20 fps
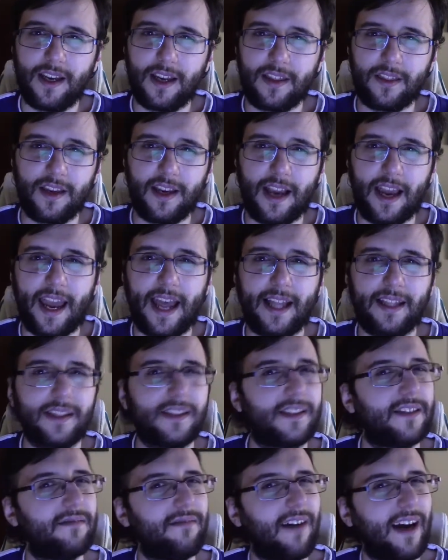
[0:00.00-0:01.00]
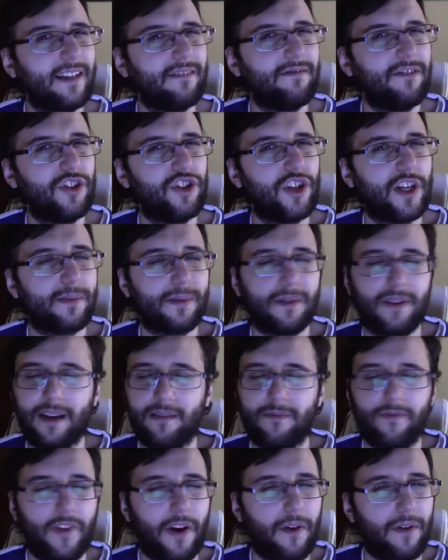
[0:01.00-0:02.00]
I had a slightly chance, like
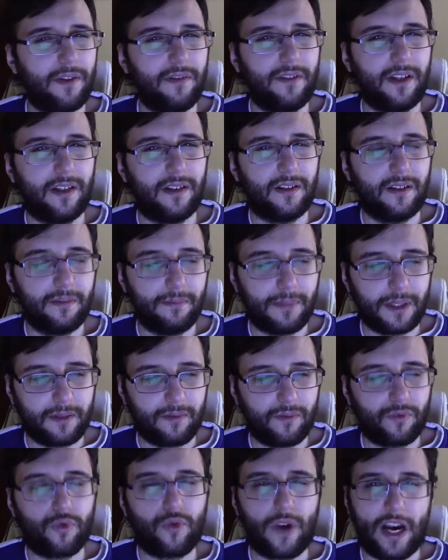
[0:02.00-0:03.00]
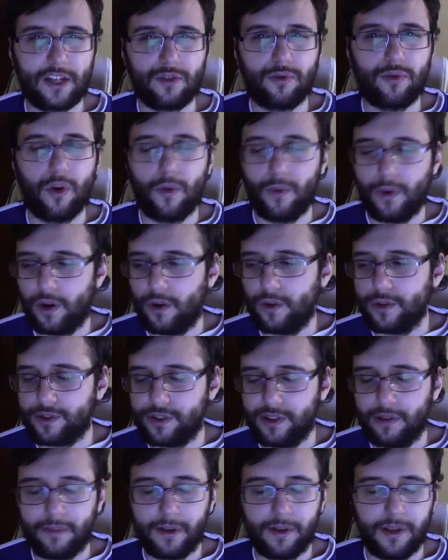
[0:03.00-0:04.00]
very little, but Crash was always
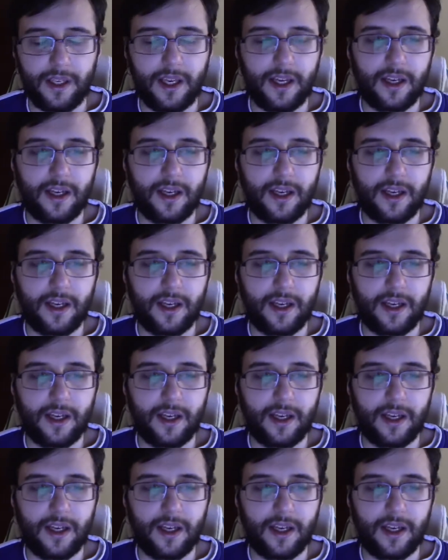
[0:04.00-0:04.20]
going to be